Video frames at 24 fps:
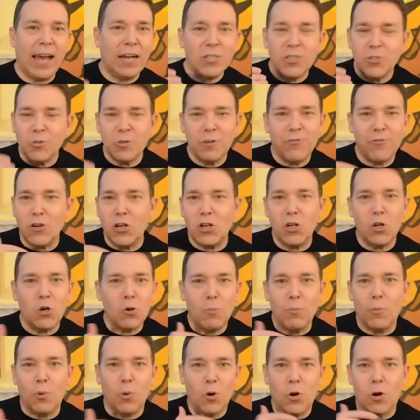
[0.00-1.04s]
actually for
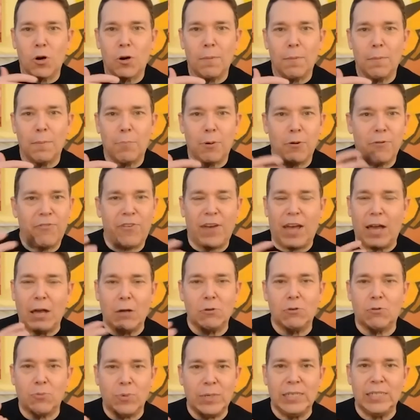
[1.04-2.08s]
no more
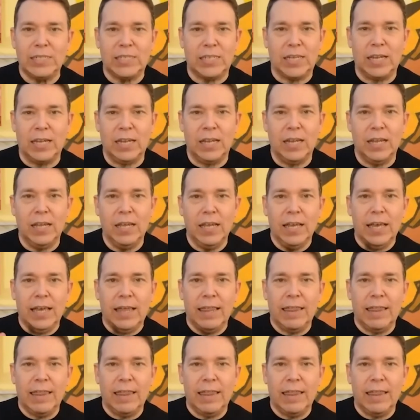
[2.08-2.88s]
profound reason